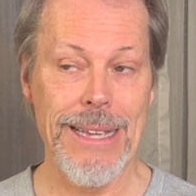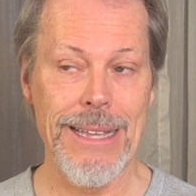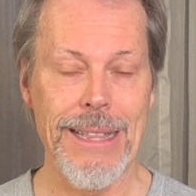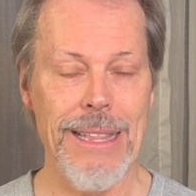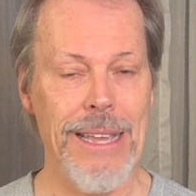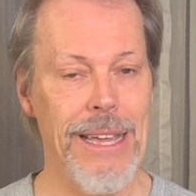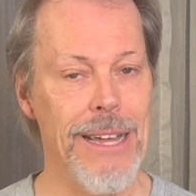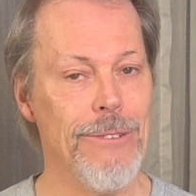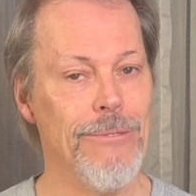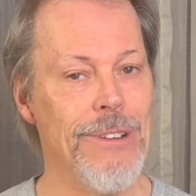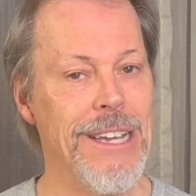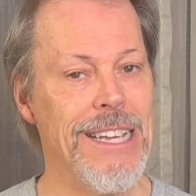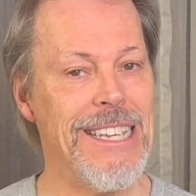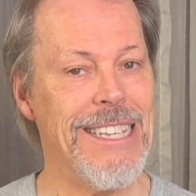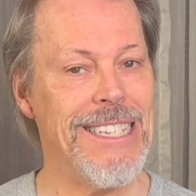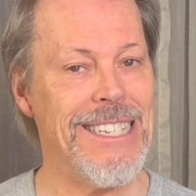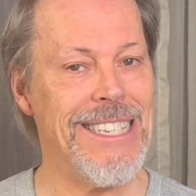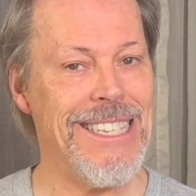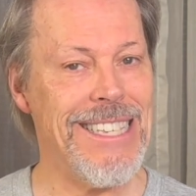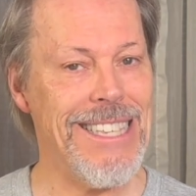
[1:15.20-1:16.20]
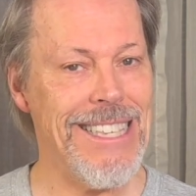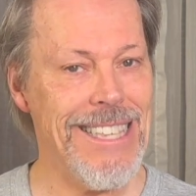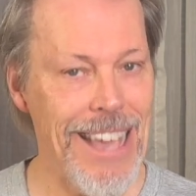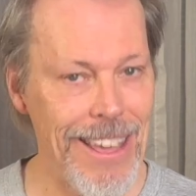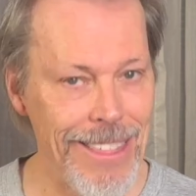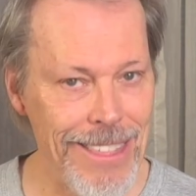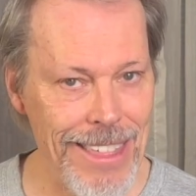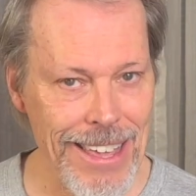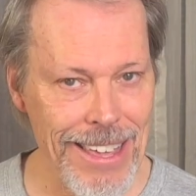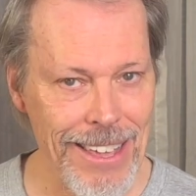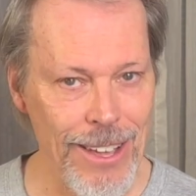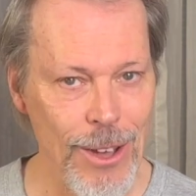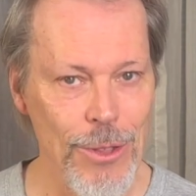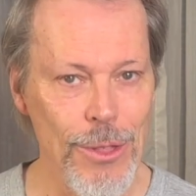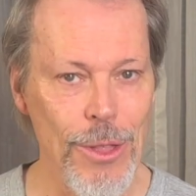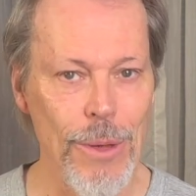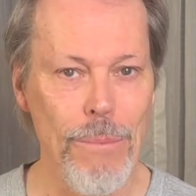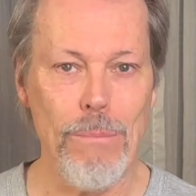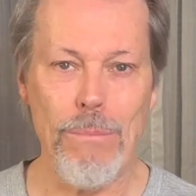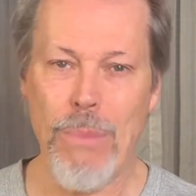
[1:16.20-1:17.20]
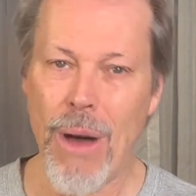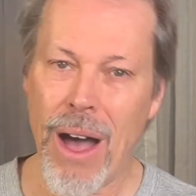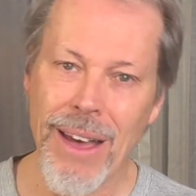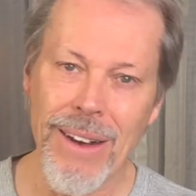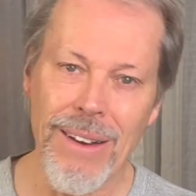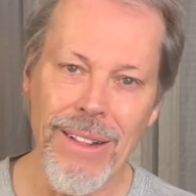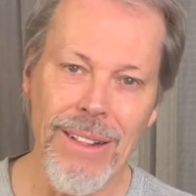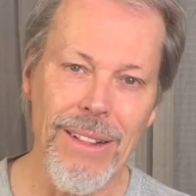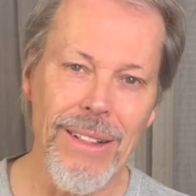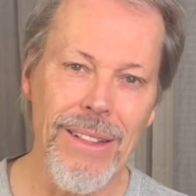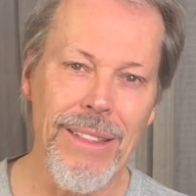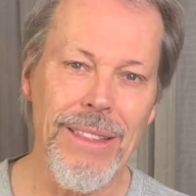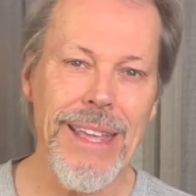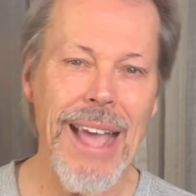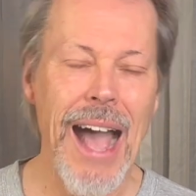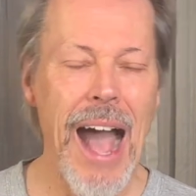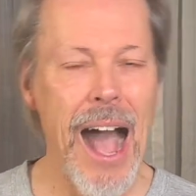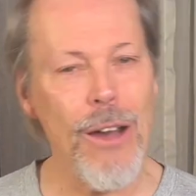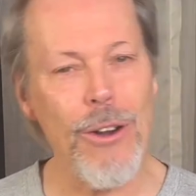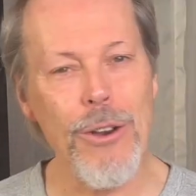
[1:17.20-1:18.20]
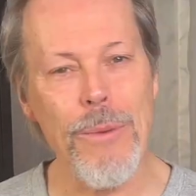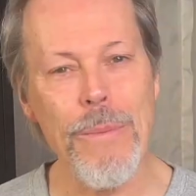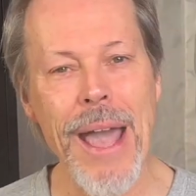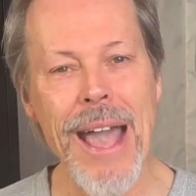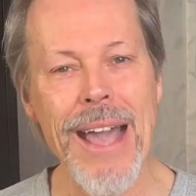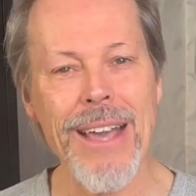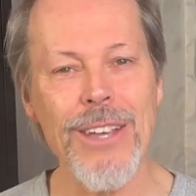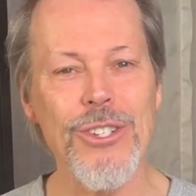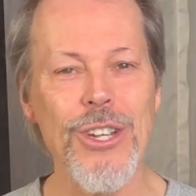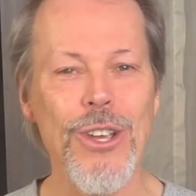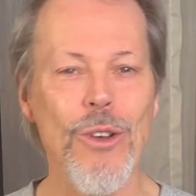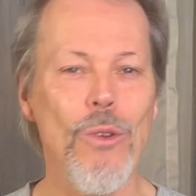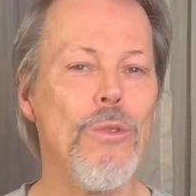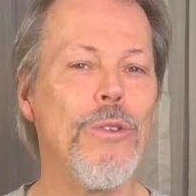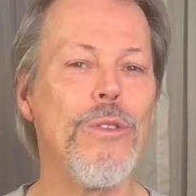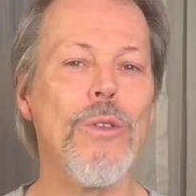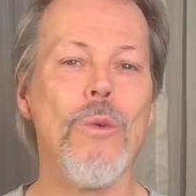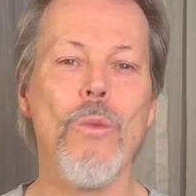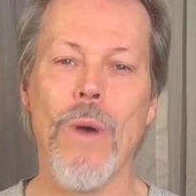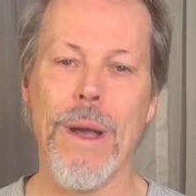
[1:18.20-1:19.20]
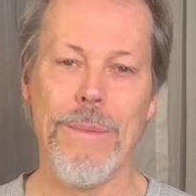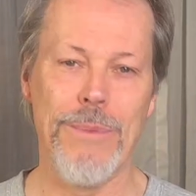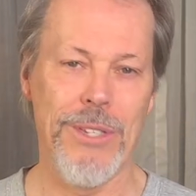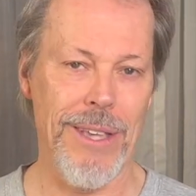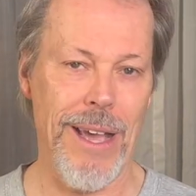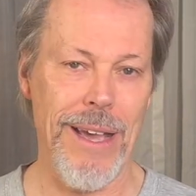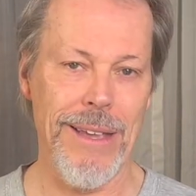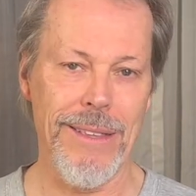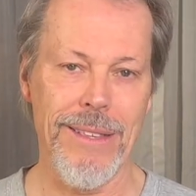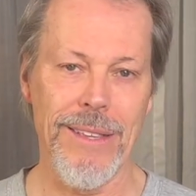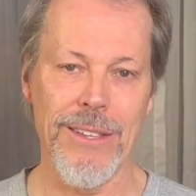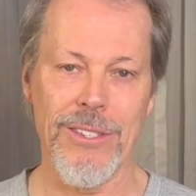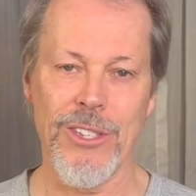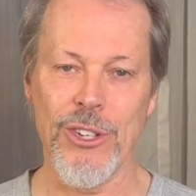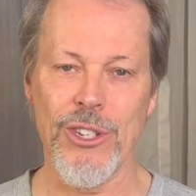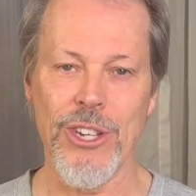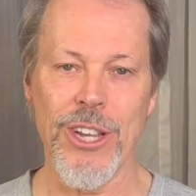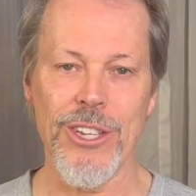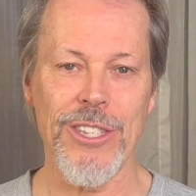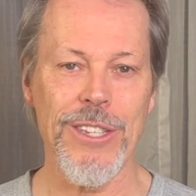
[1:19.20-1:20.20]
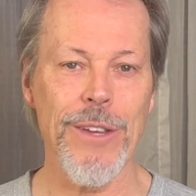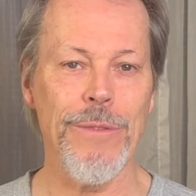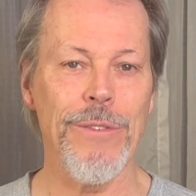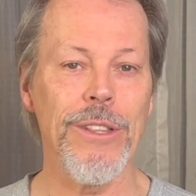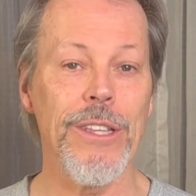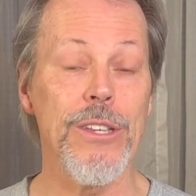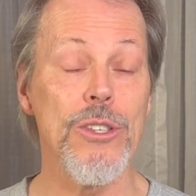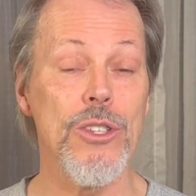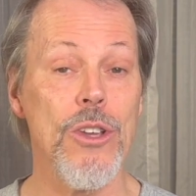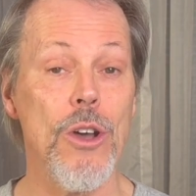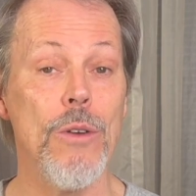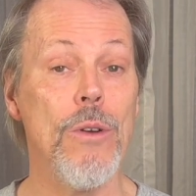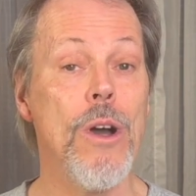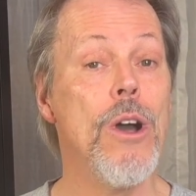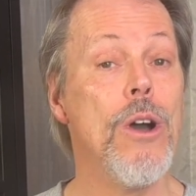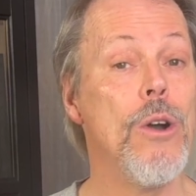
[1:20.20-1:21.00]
There is nothing on the bottle, the outer packaging, or the website to suggest differently, so